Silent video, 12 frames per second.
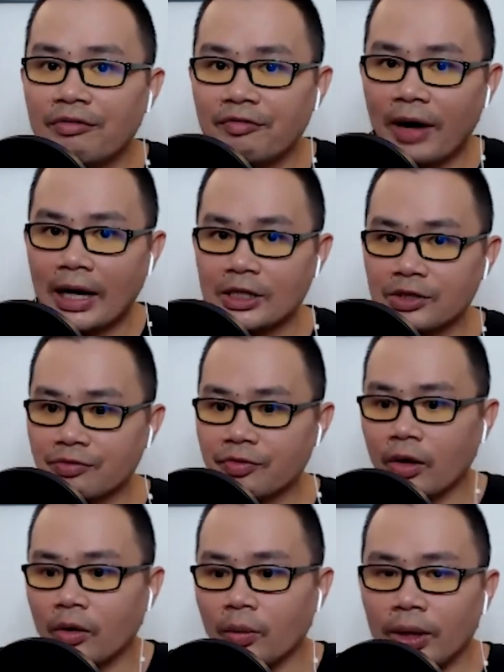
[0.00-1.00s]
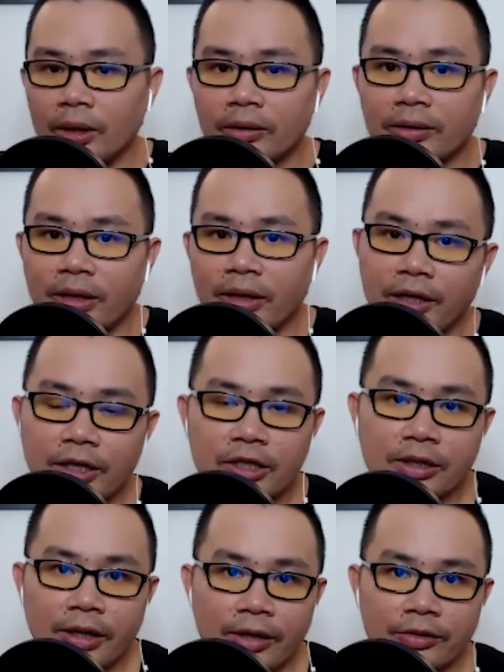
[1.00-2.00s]
Fast forward 10
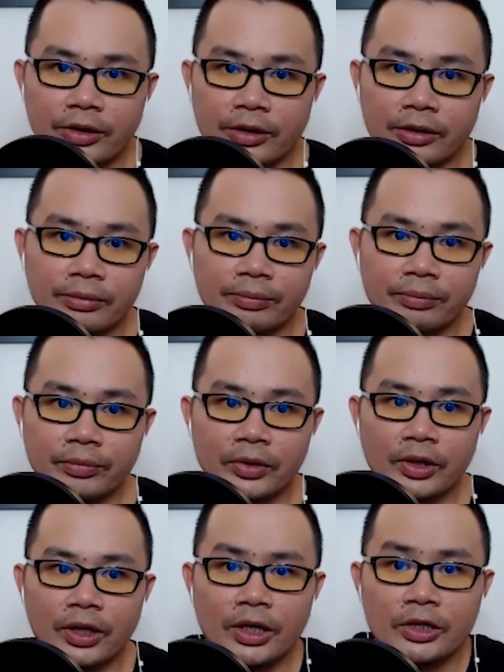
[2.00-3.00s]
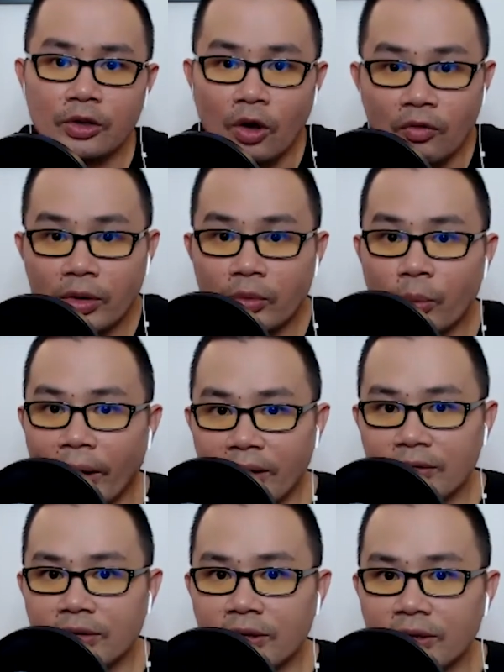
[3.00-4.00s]
years later, he's
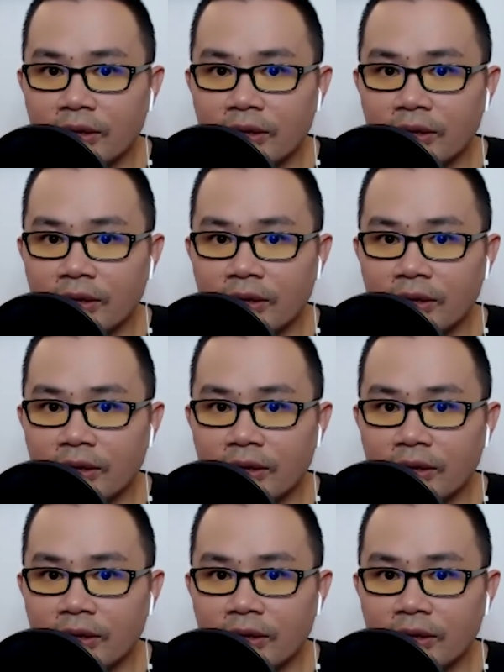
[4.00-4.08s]
overweight